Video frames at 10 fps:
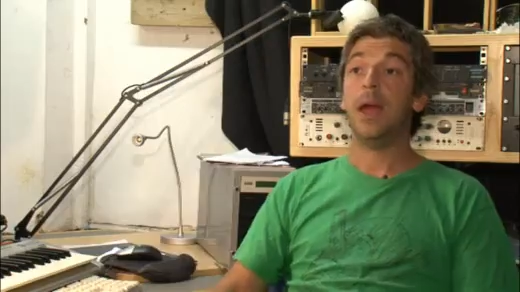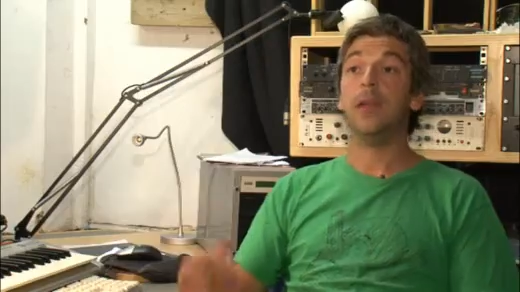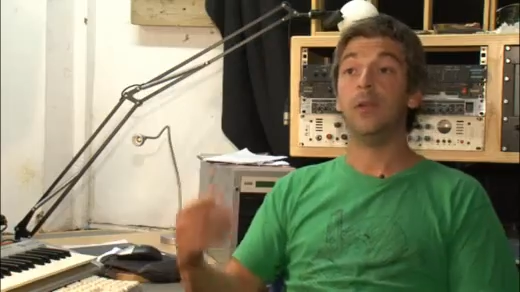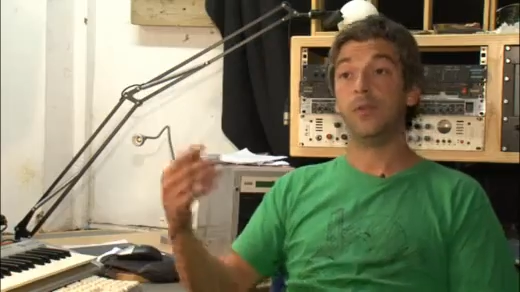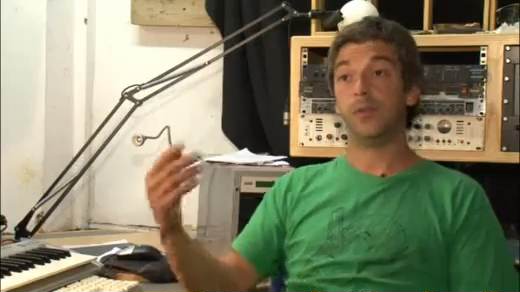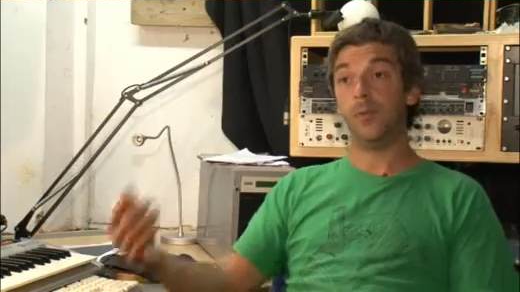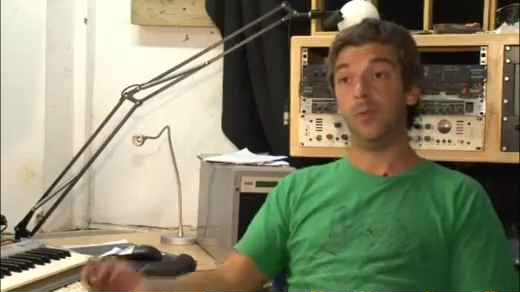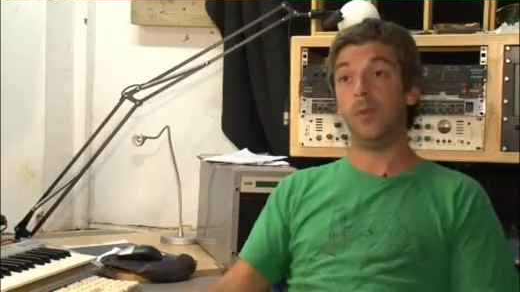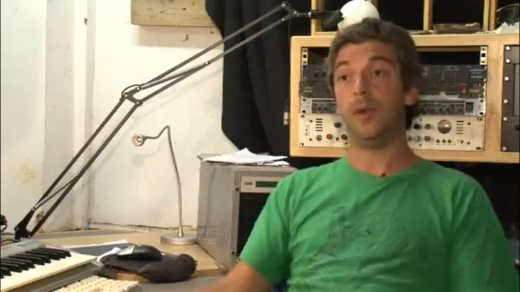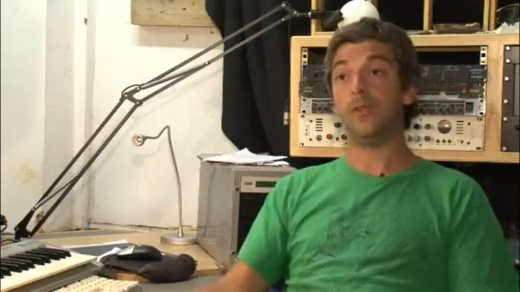And then also
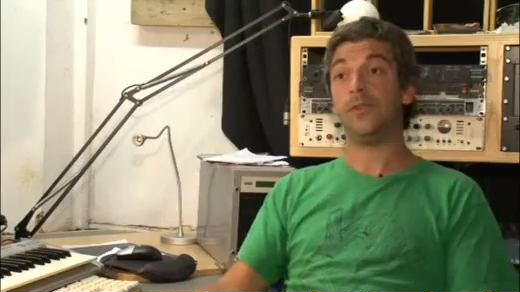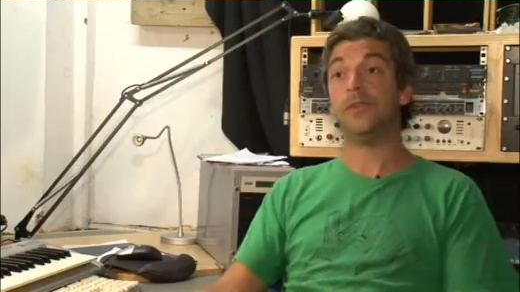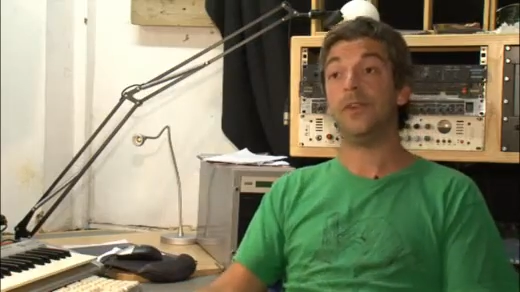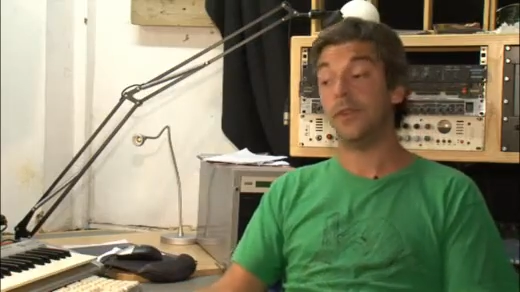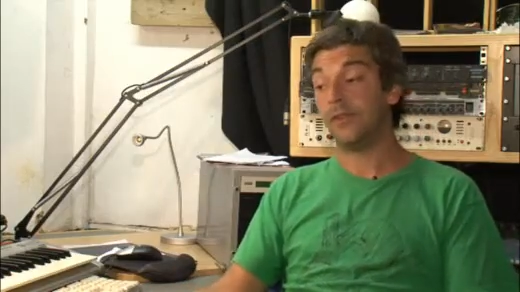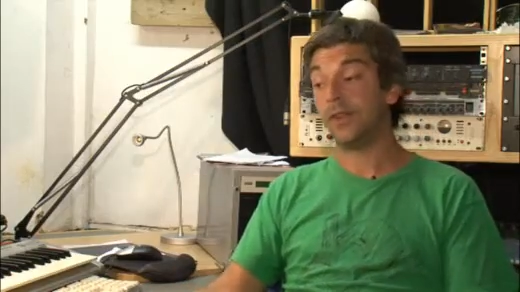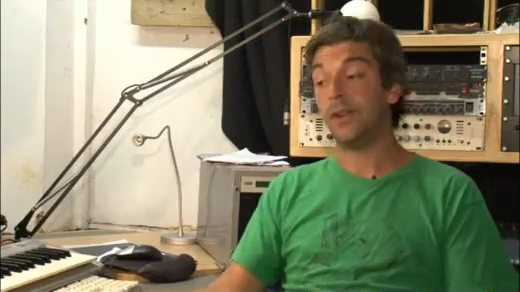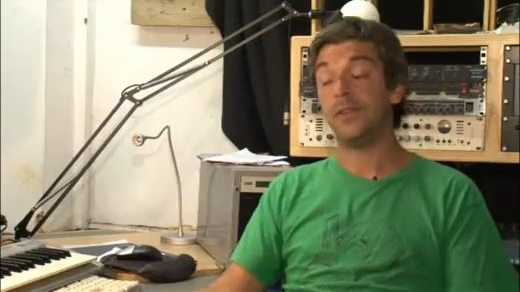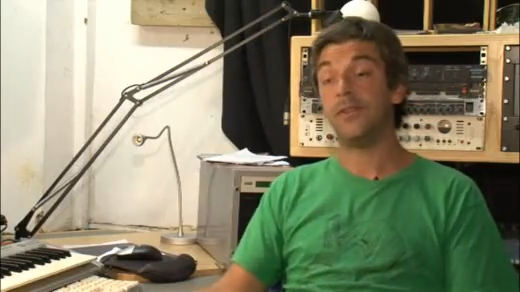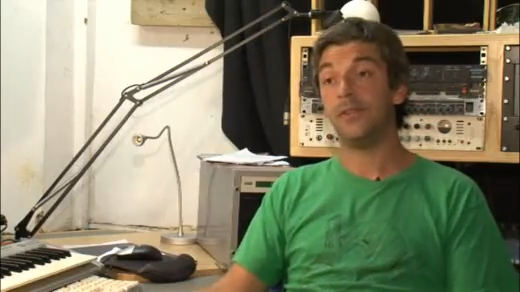we have a
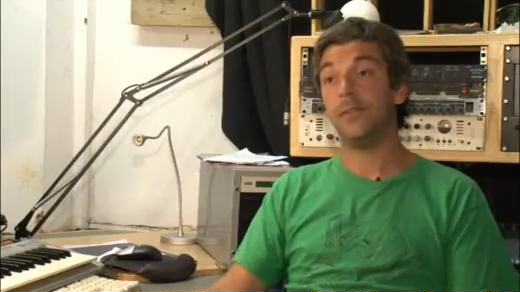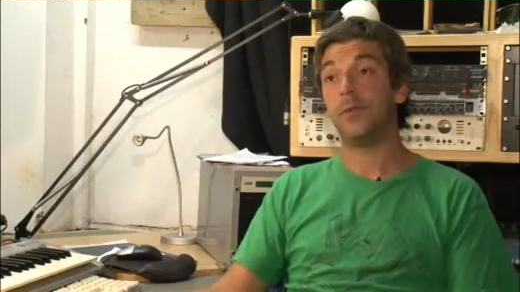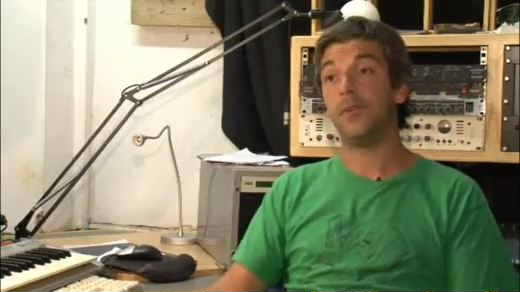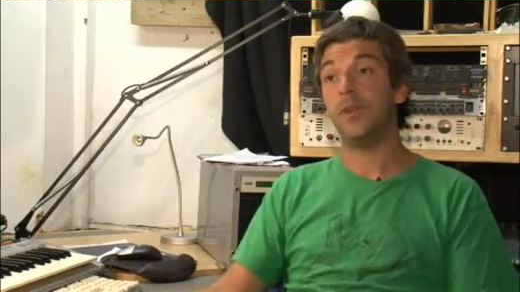signalling system called